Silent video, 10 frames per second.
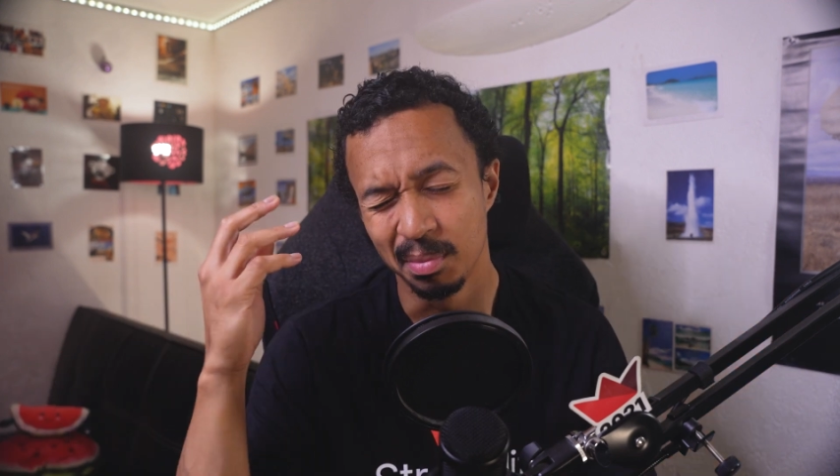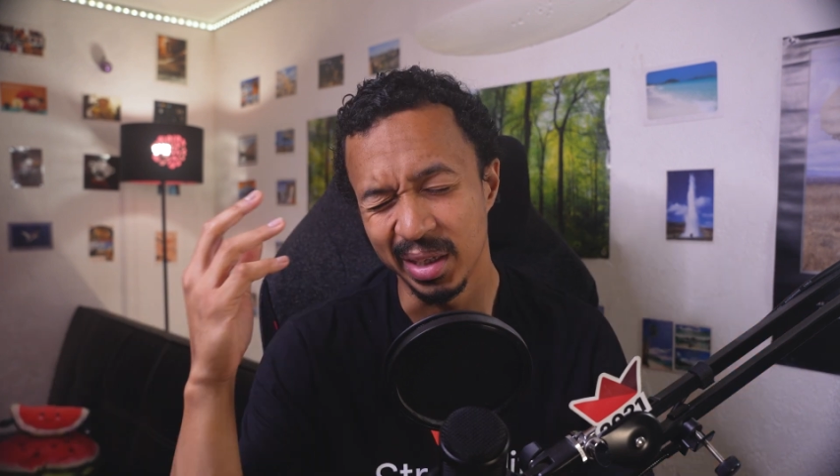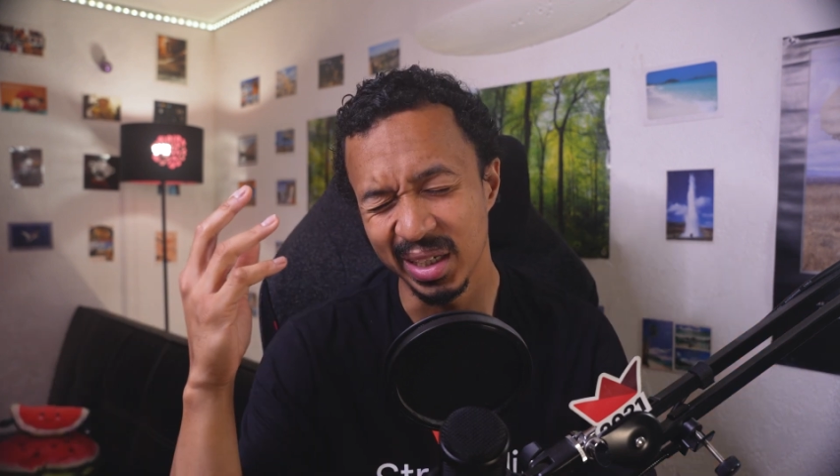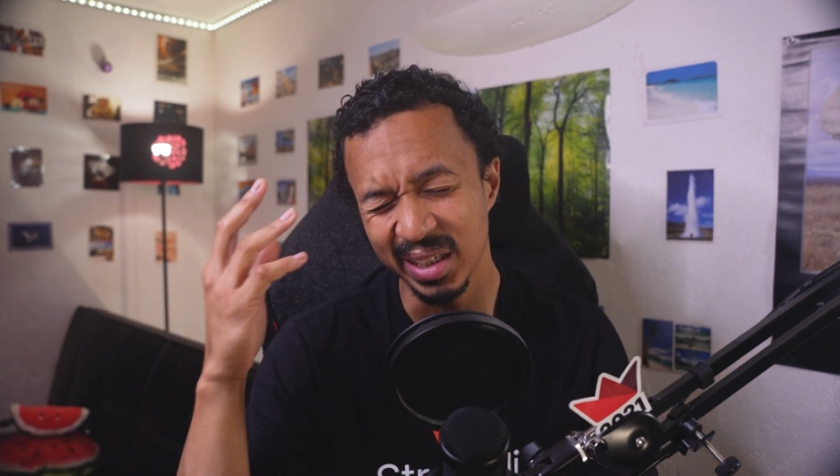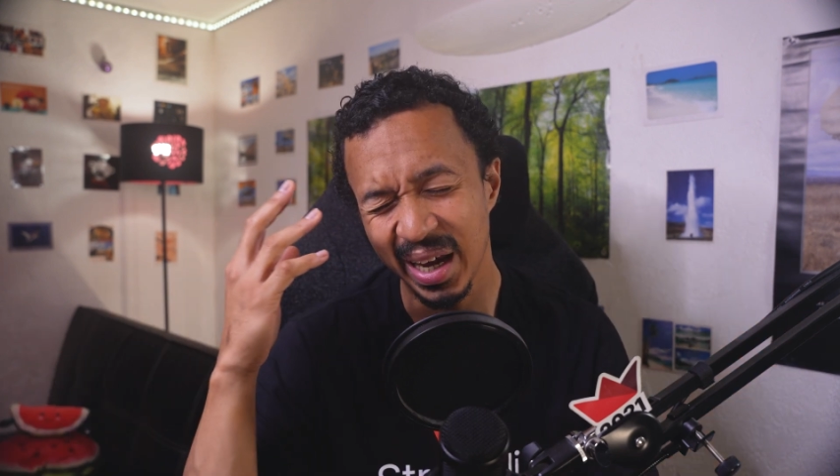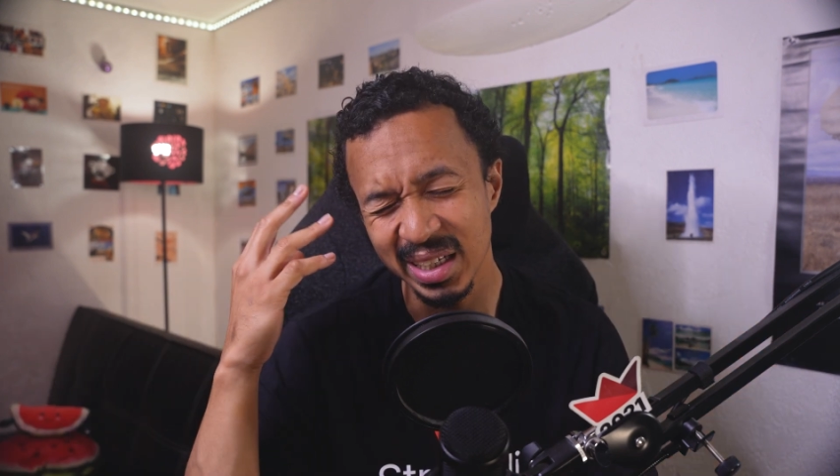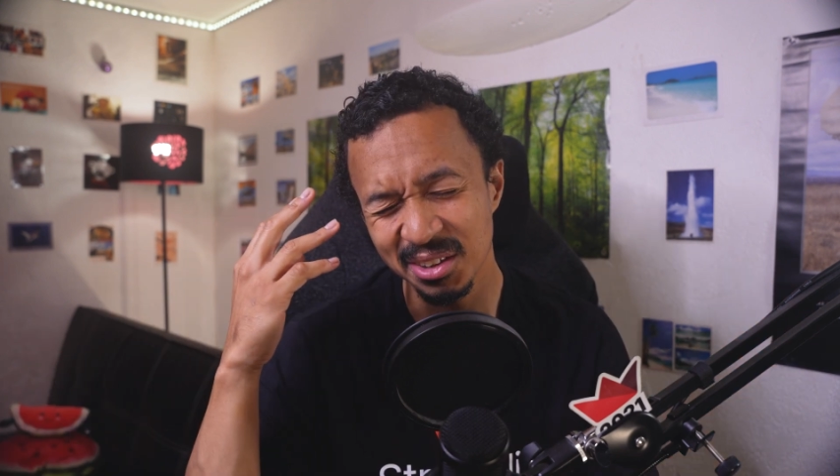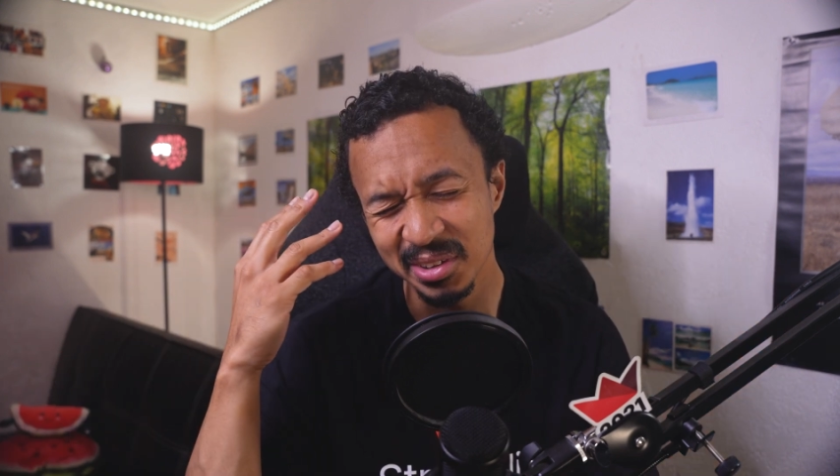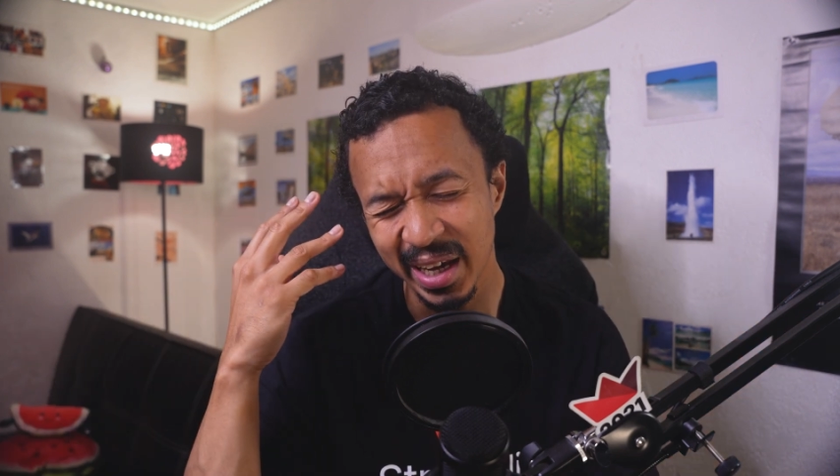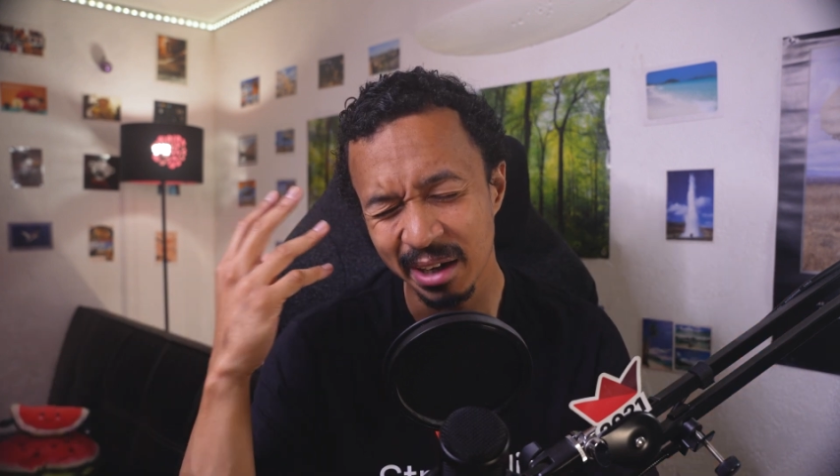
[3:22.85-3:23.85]
but I
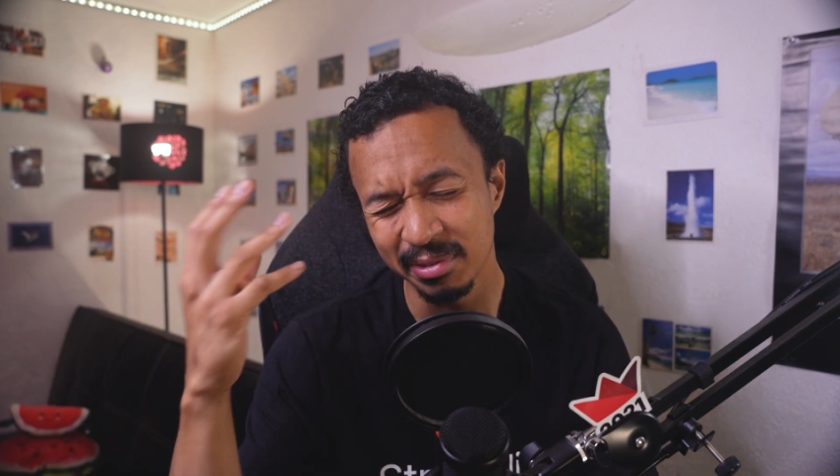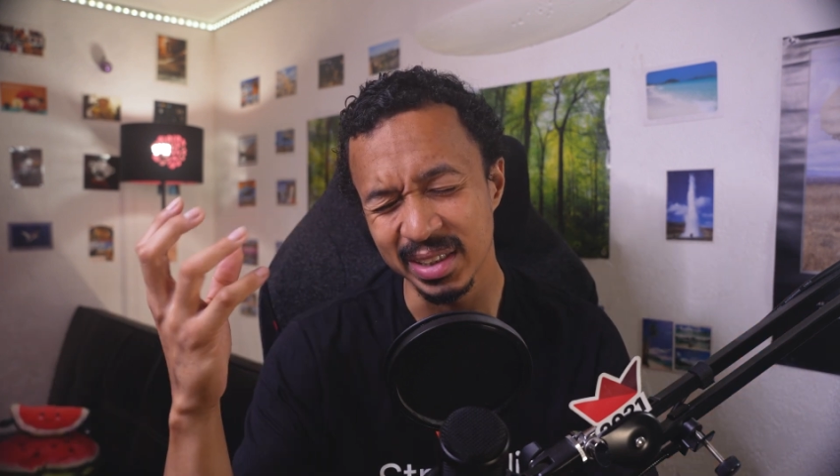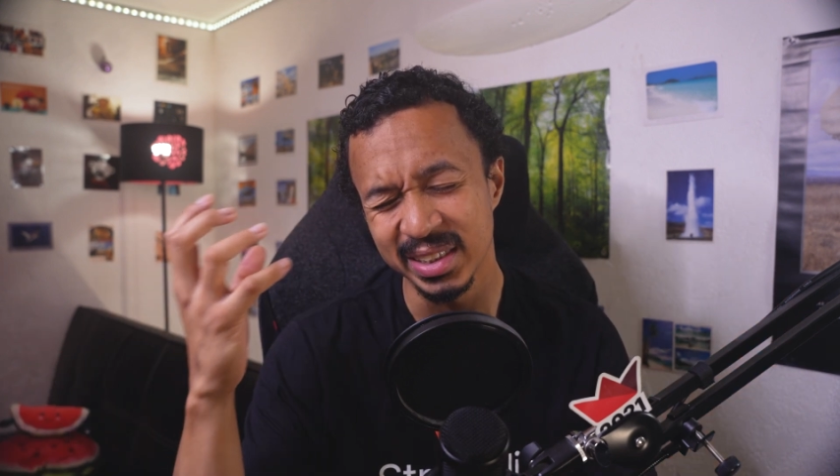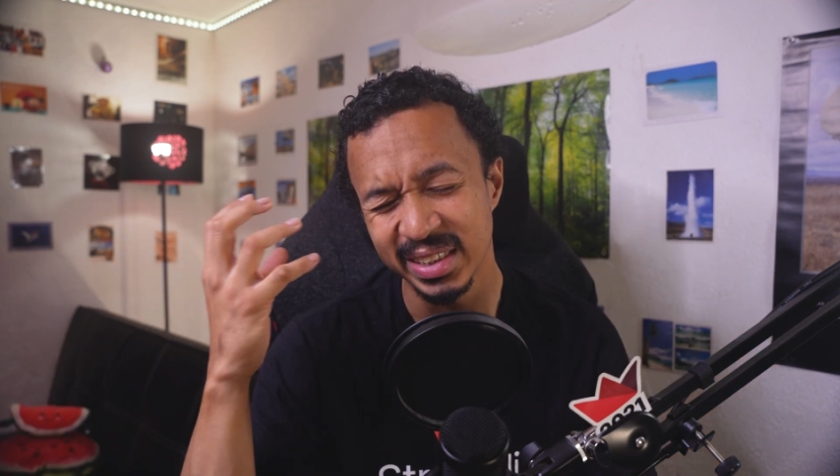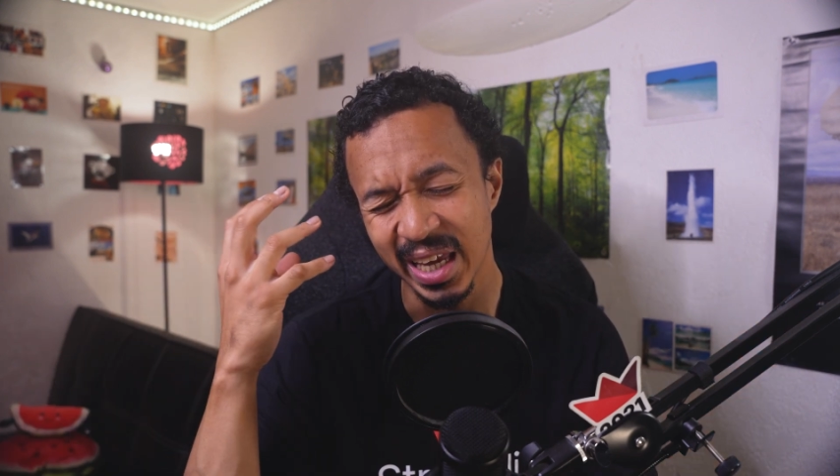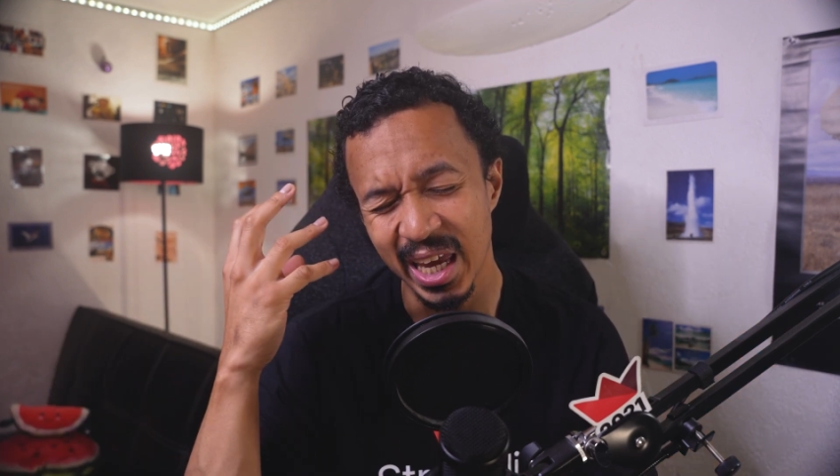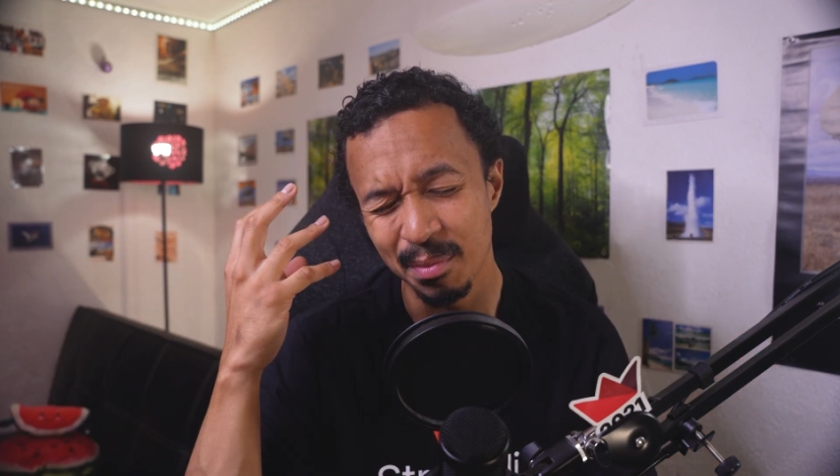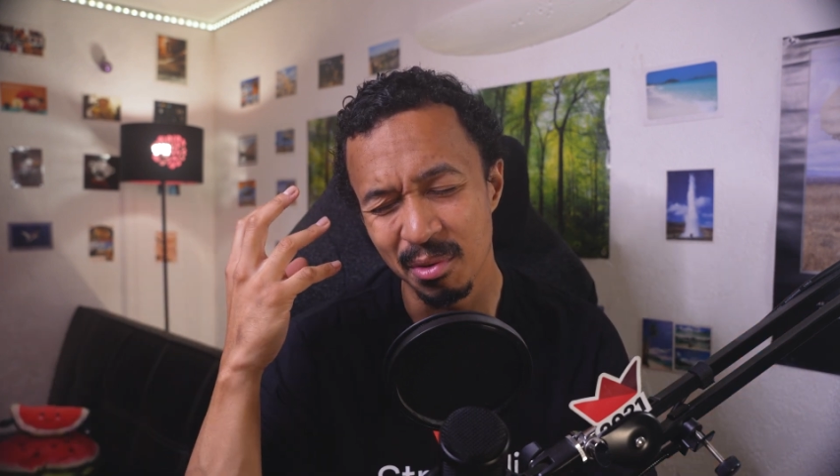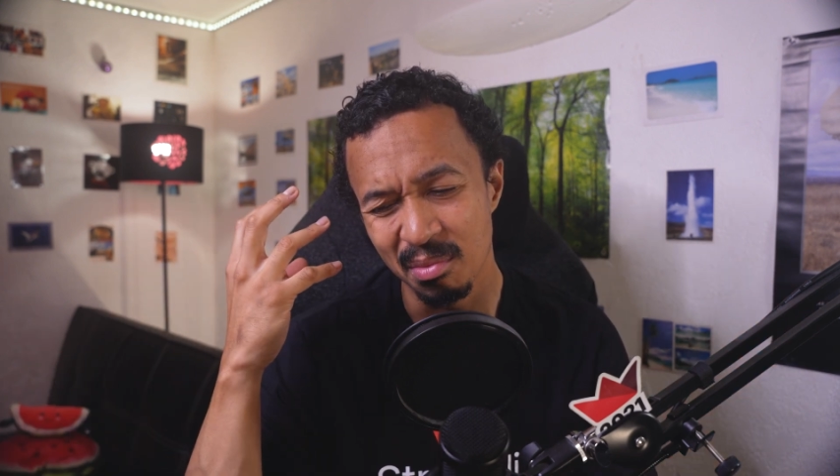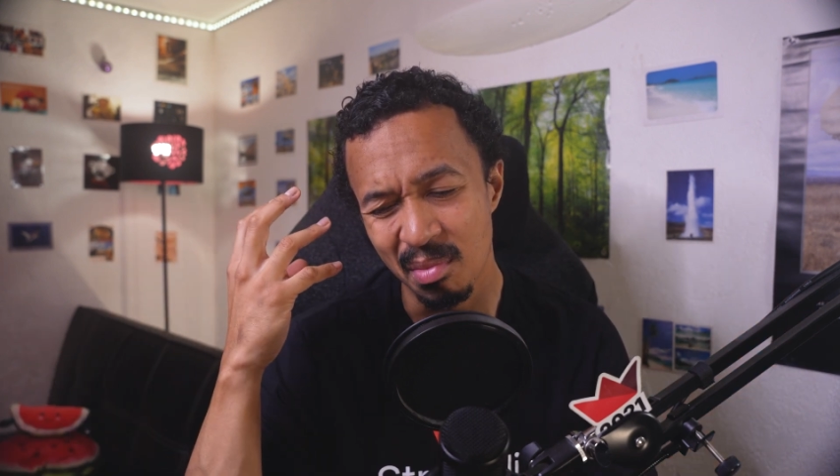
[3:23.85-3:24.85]
don't have that same